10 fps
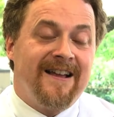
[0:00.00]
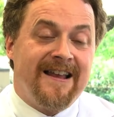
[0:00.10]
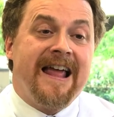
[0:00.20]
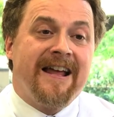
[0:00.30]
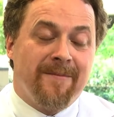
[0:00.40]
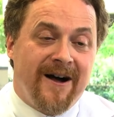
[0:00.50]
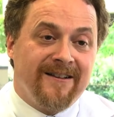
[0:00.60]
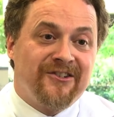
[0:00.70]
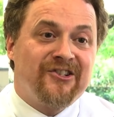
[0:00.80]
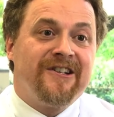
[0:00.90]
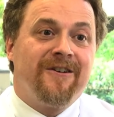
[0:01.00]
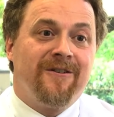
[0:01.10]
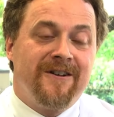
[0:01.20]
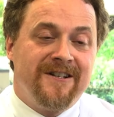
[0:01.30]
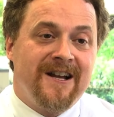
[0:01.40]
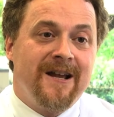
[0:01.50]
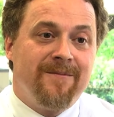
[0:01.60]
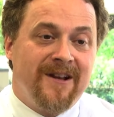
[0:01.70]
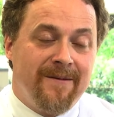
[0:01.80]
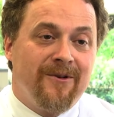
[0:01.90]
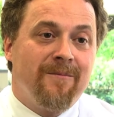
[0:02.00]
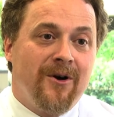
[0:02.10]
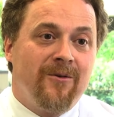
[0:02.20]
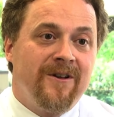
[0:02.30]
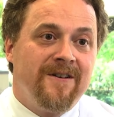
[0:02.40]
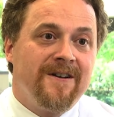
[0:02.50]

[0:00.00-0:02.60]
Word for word: an anabolic steroid type type component.